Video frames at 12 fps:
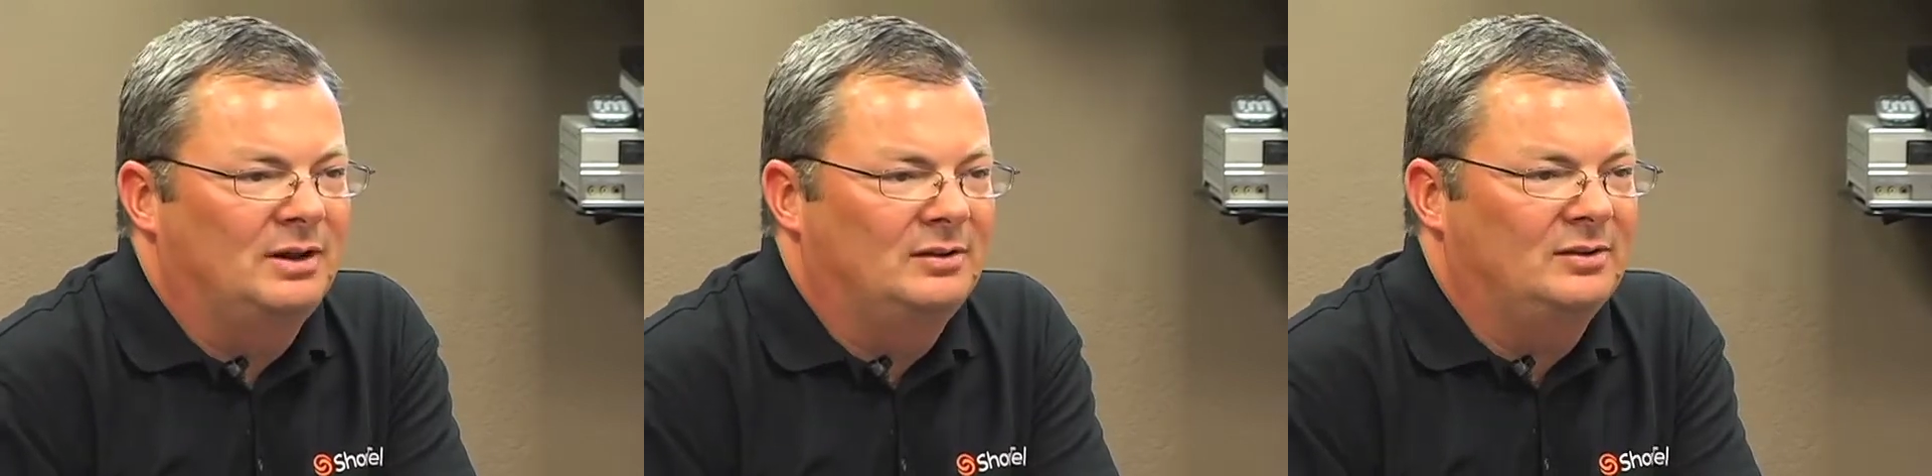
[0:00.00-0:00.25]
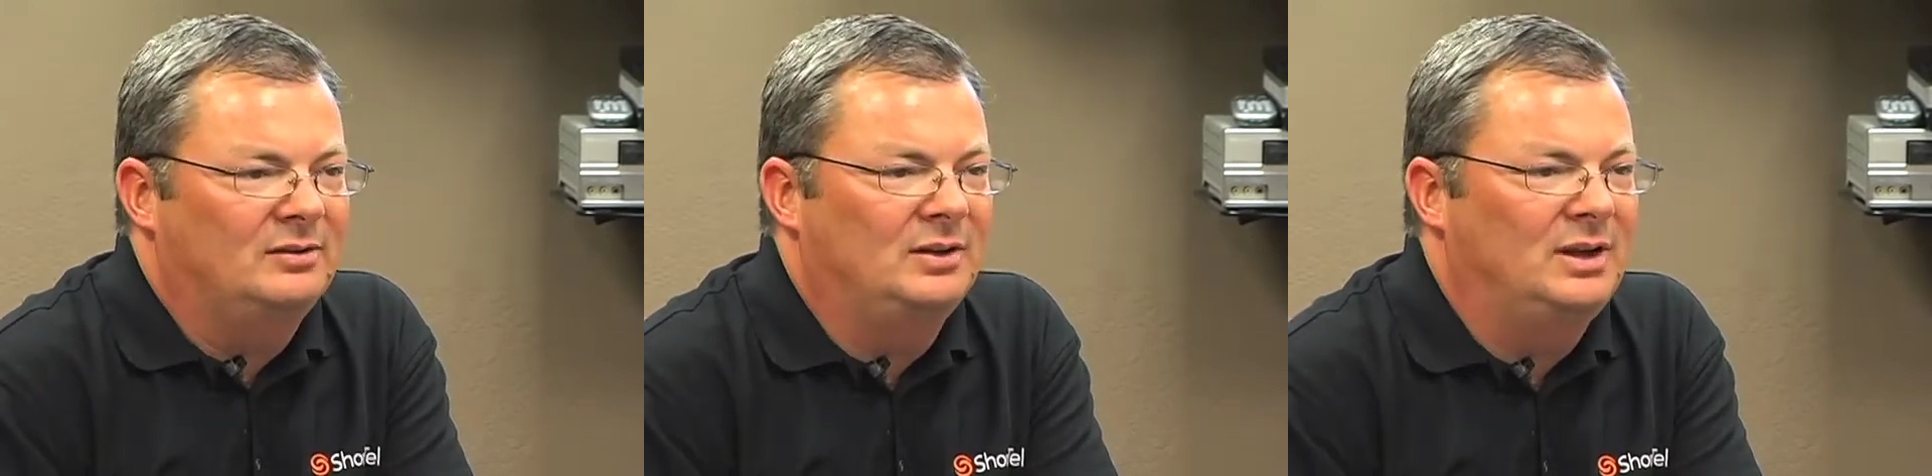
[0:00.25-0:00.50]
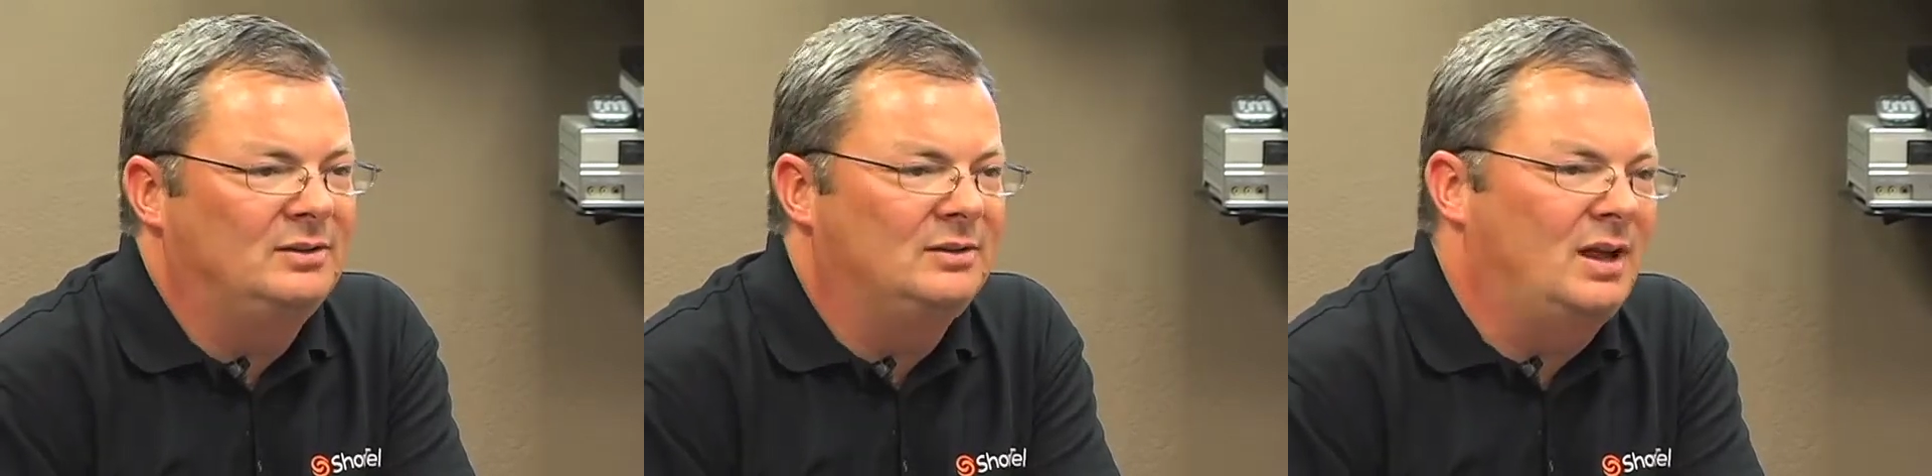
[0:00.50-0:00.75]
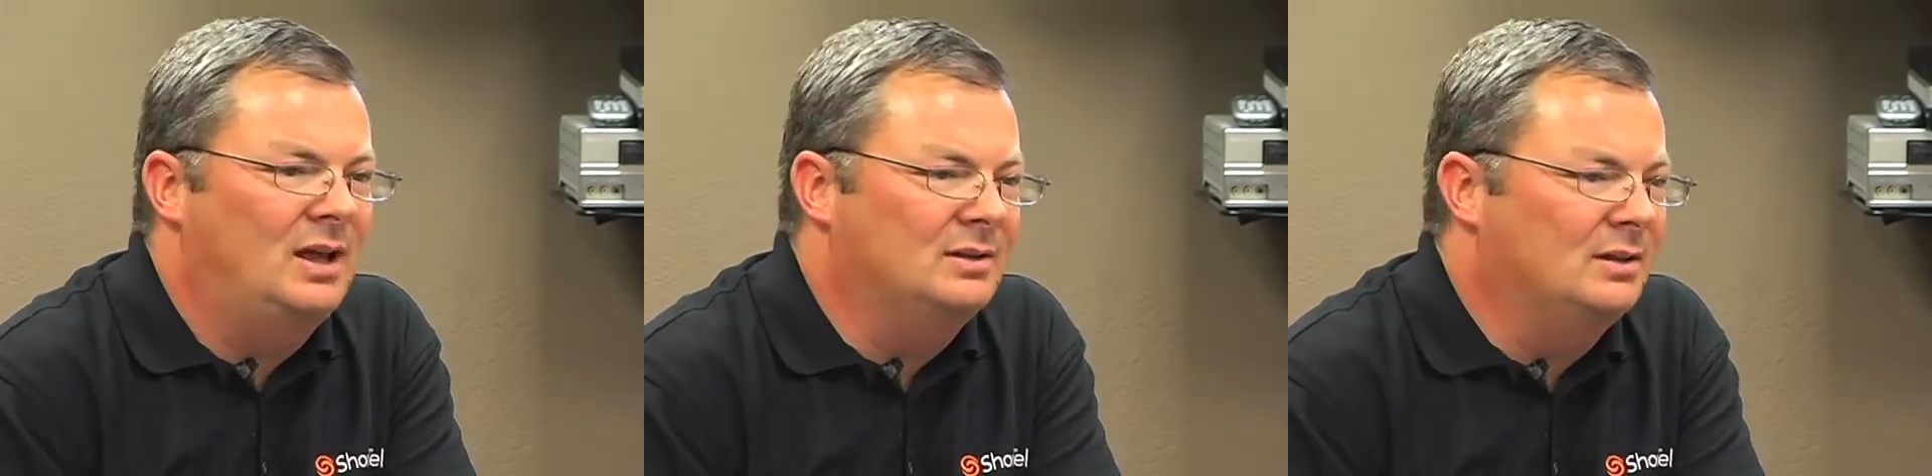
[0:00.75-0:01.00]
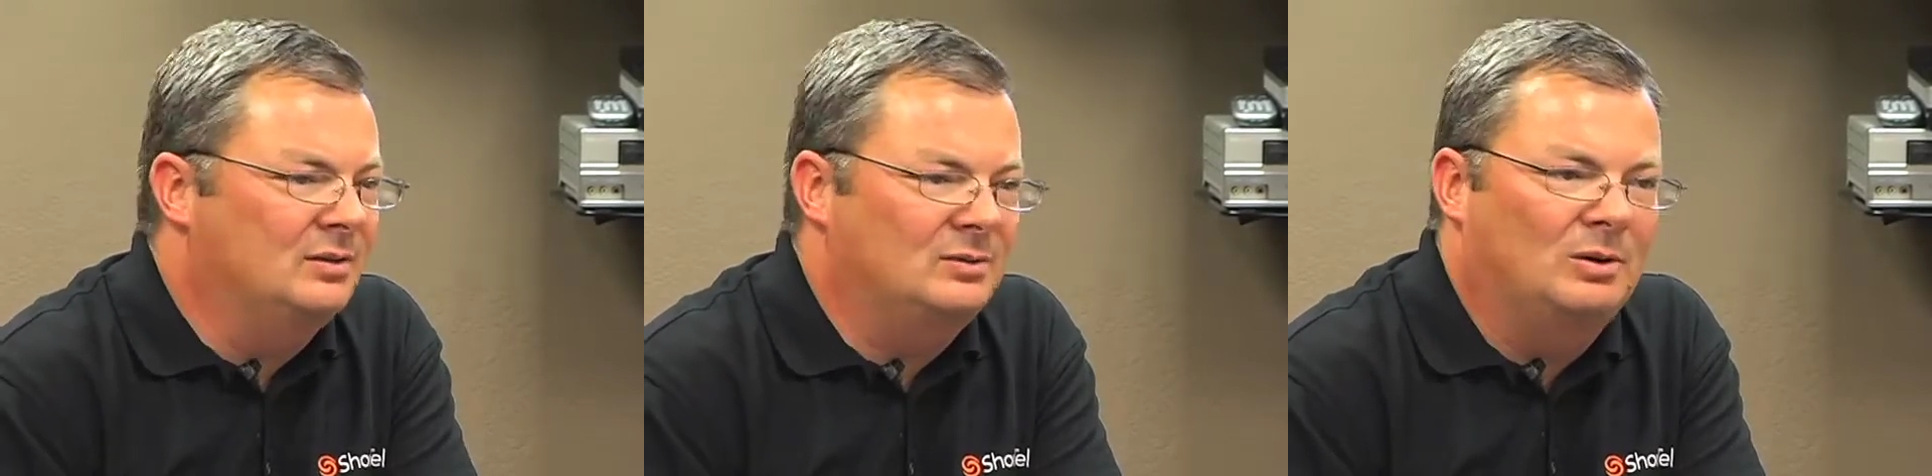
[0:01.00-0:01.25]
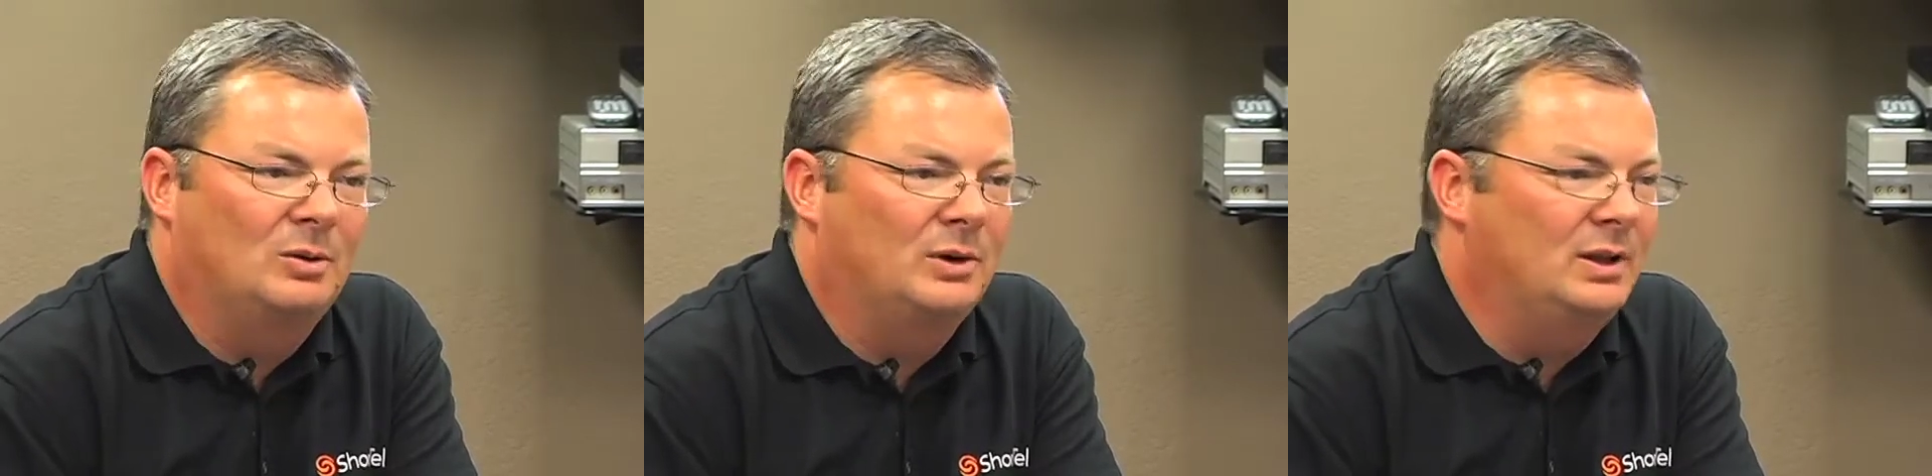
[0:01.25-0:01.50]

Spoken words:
distance and he's not, guess what?